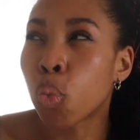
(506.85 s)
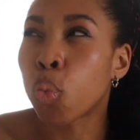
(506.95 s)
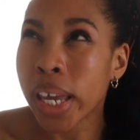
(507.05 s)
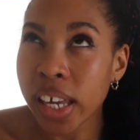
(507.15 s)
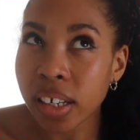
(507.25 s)

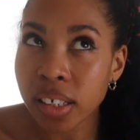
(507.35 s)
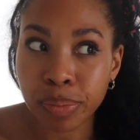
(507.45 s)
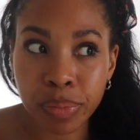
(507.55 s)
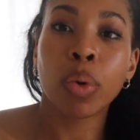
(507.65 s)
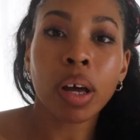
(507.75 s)
Weird.
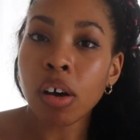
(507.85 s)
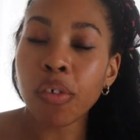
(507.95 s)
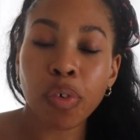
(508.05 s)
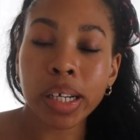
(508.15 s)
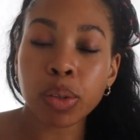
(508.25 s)
We are not
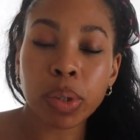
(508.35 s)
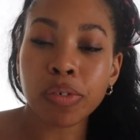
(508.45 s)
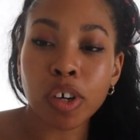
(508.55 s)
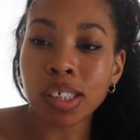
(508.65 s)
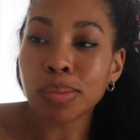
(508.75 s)
friends where
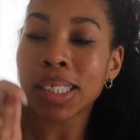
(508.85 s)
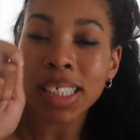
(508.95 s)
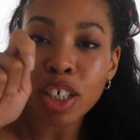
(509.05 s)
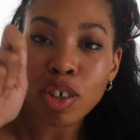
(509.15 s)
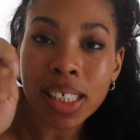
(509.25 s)
you've got some
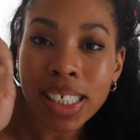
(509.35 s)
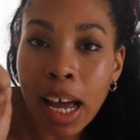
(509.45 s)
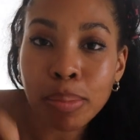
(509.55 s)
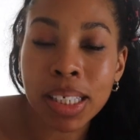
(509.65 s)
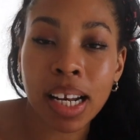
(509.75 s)
secret
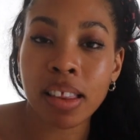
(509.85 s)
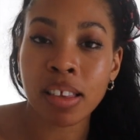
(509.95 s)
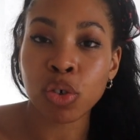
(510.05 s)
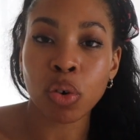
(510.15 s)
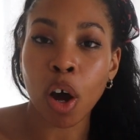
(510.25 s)
tap to let
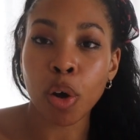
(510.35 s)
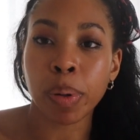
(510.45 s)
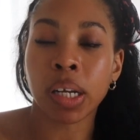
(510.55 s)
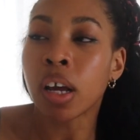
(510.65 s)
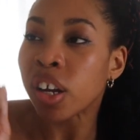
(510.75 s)
the door
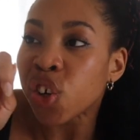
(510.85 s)
open,